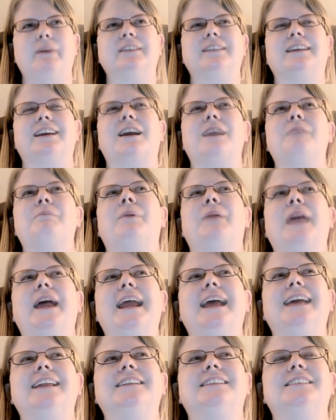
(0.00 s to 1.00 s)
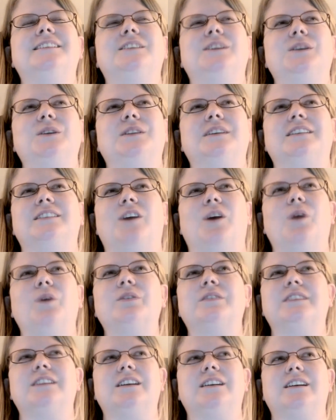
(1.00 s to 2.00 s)
It's like I planned to do this whole
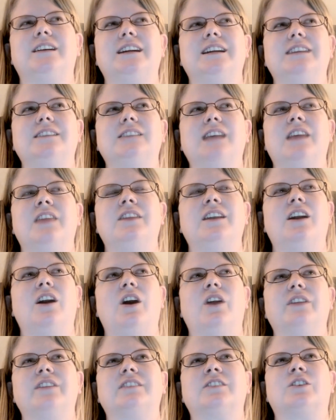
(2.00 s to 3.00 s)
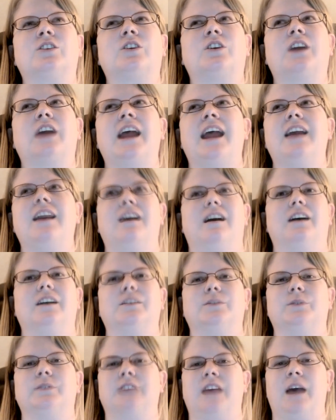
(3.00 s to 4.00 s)
series, and then all this
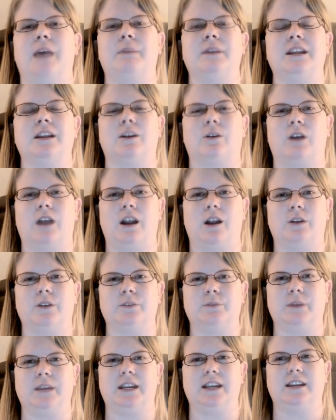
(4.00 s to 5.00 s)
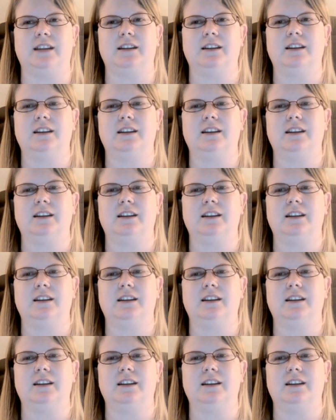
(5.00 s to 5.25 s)
chaos was happening around me.